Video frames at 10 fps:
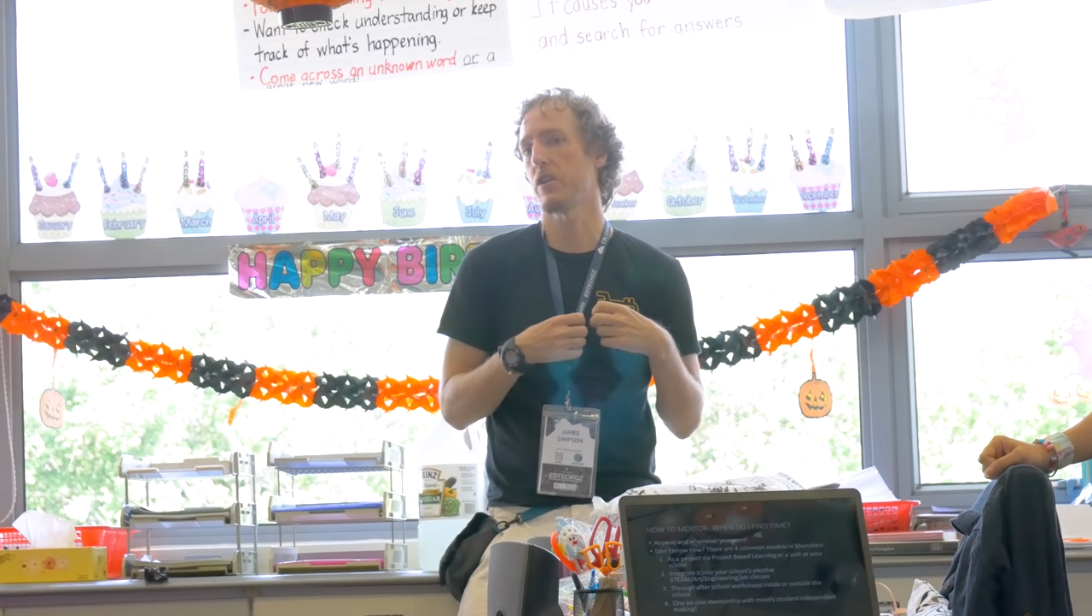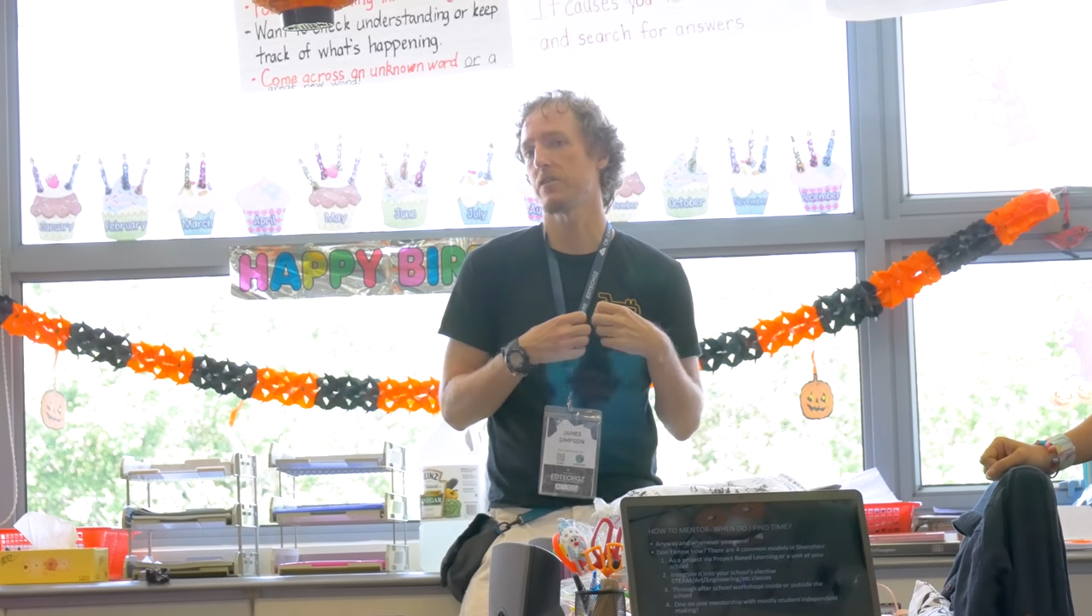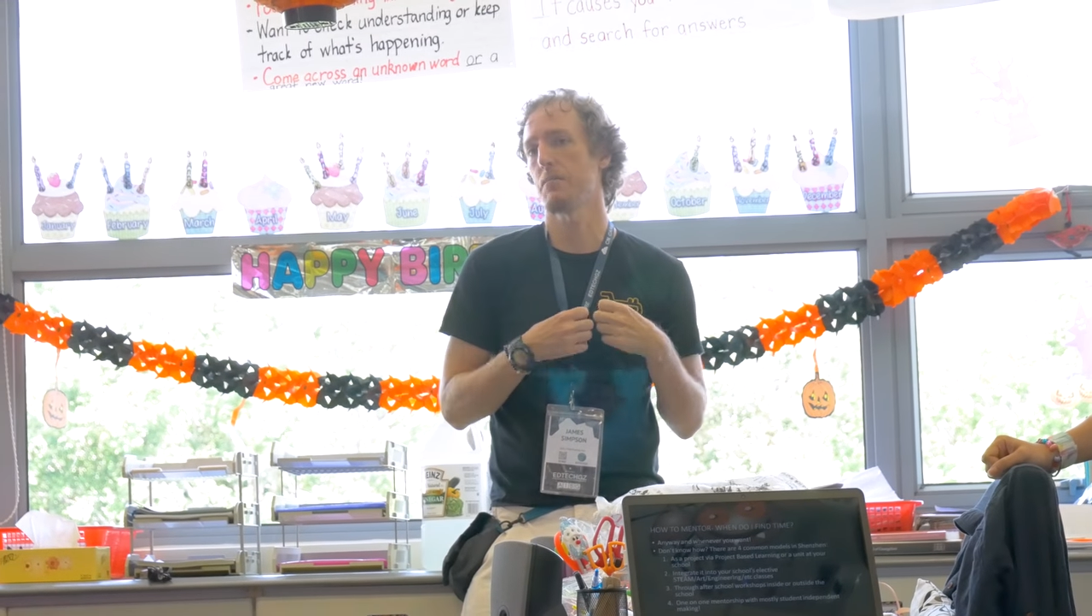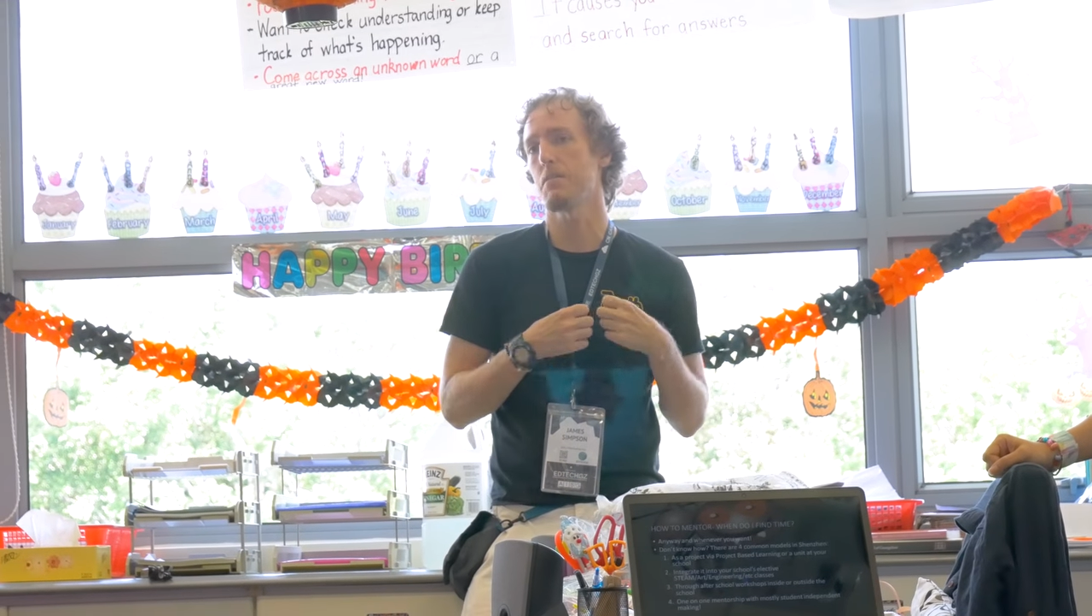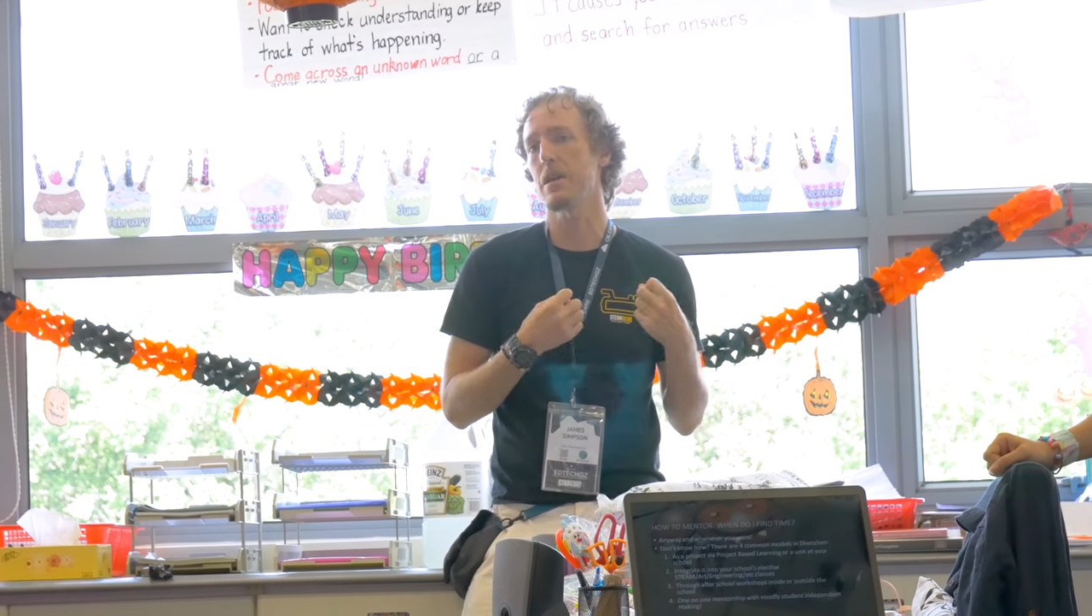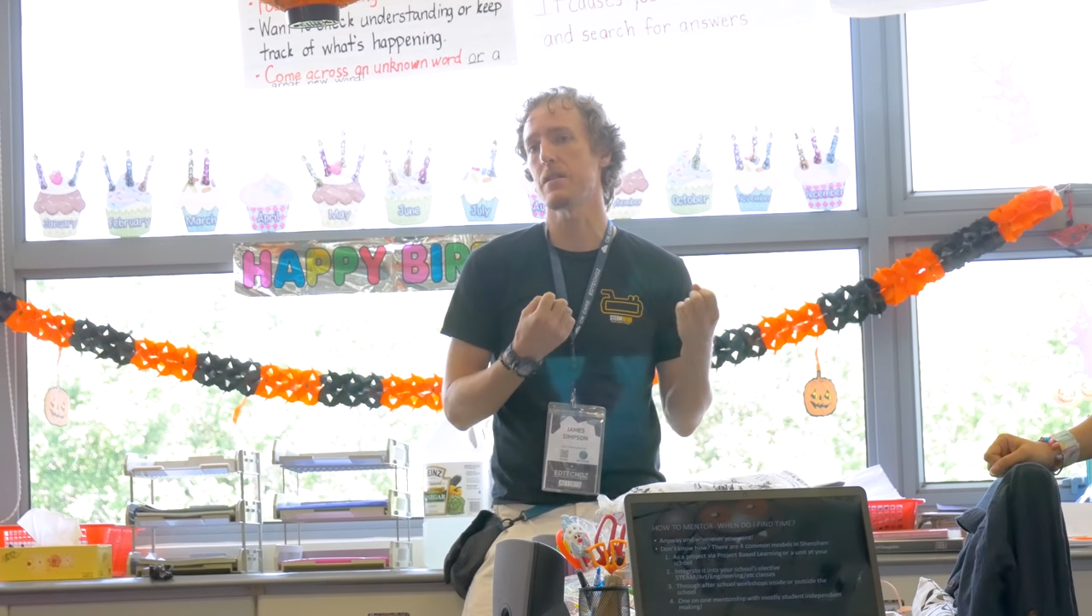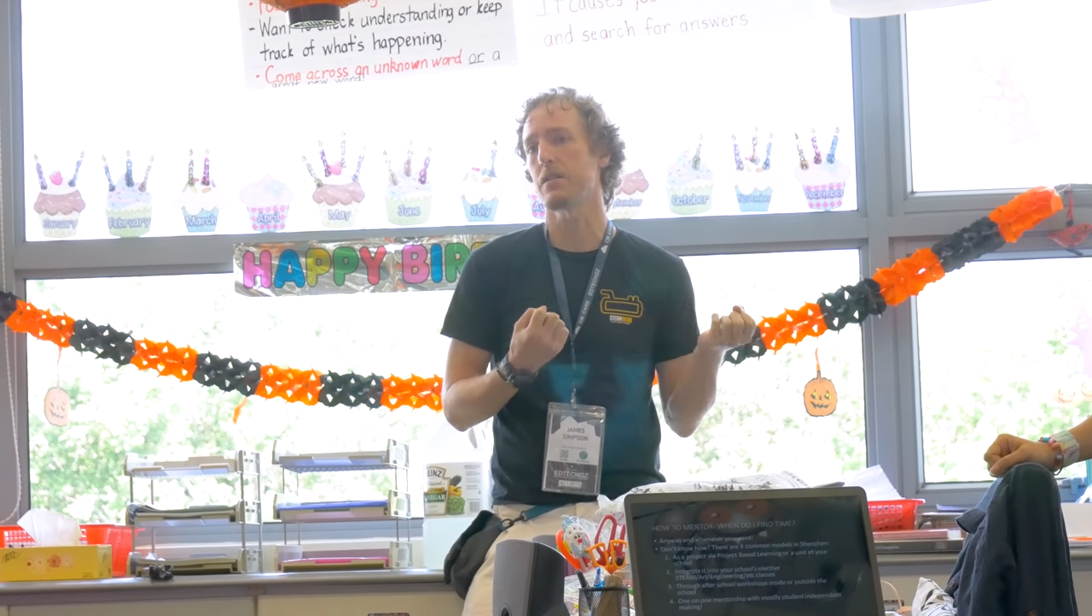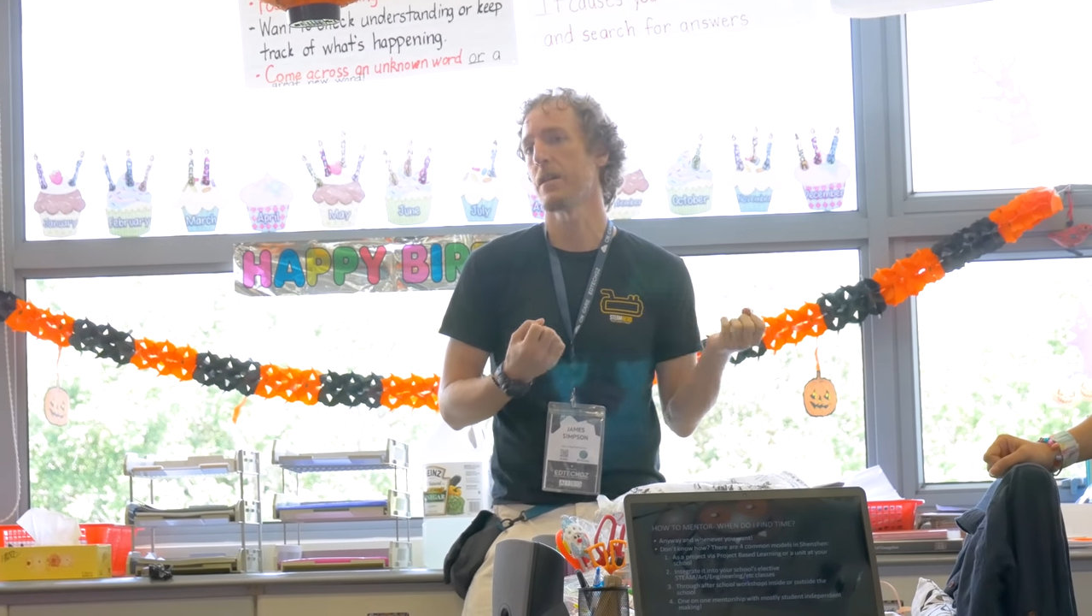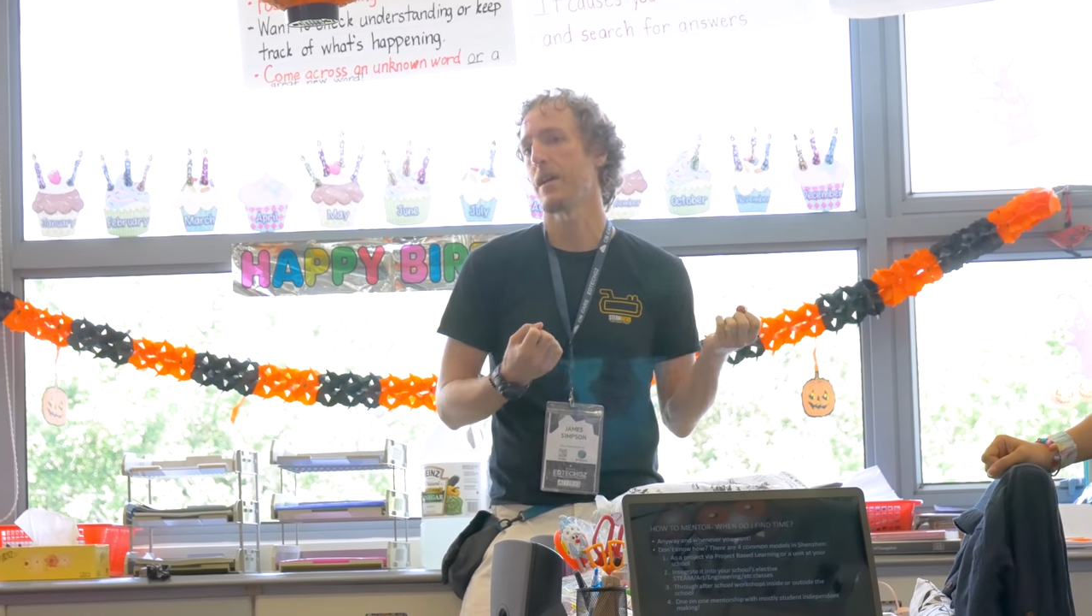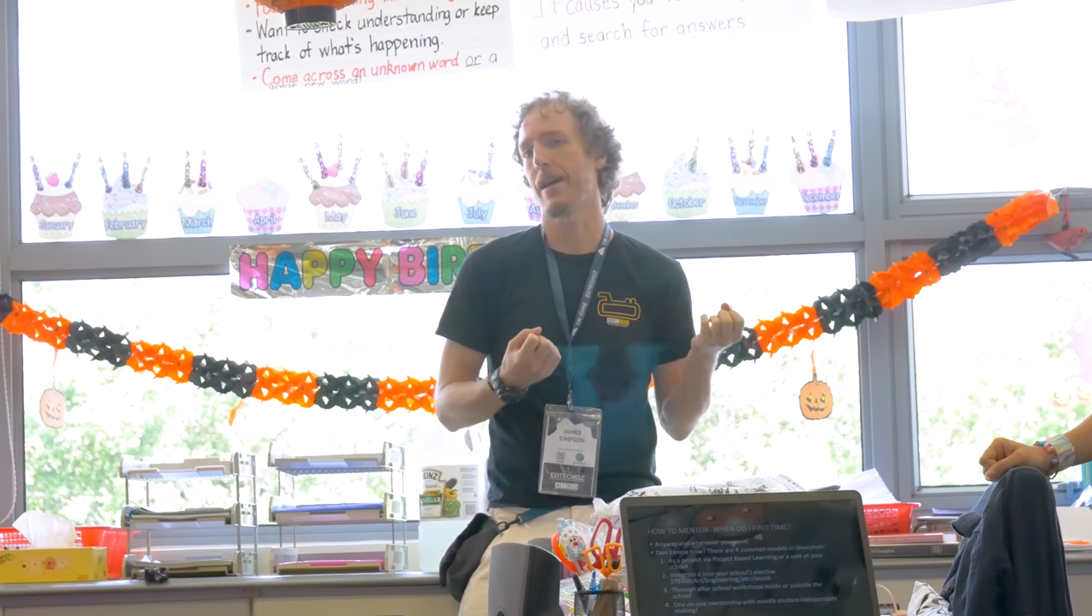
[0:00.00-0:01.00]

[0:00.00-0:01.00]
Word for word: just meet